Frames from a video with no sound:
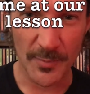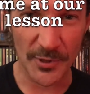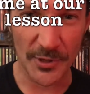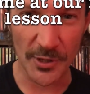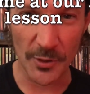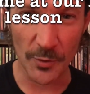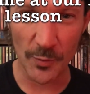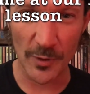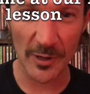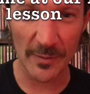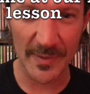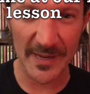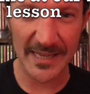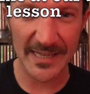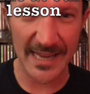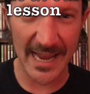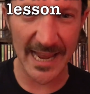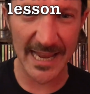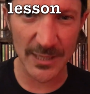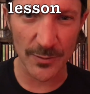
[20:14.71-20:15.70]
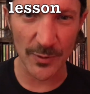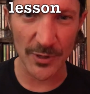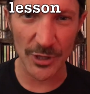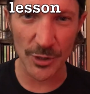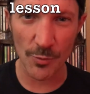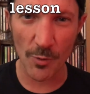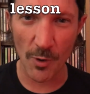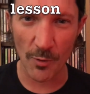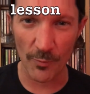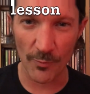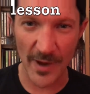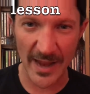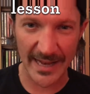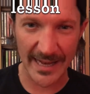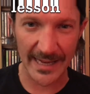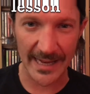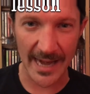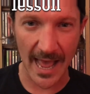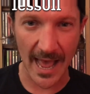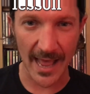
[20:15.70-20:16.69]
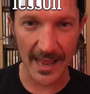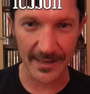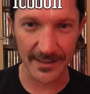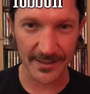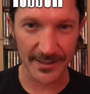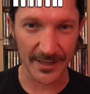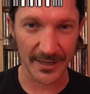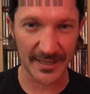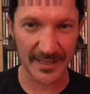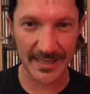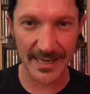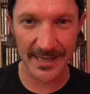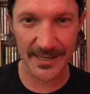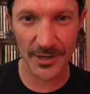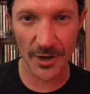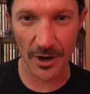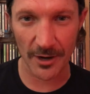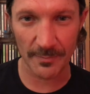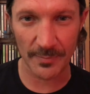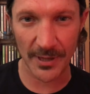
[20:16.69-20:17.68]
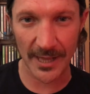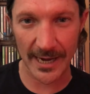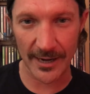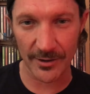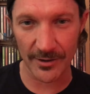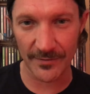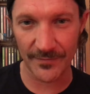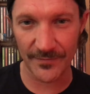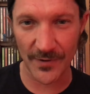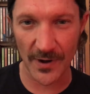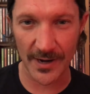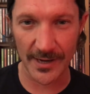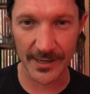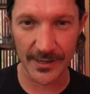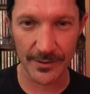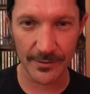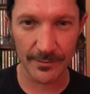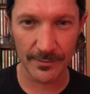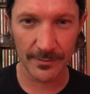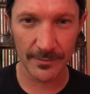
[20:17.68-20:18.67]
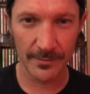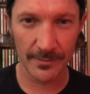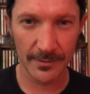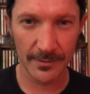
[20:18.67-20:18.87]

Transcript: but there will be days when you won't recognize the guitar player in front of you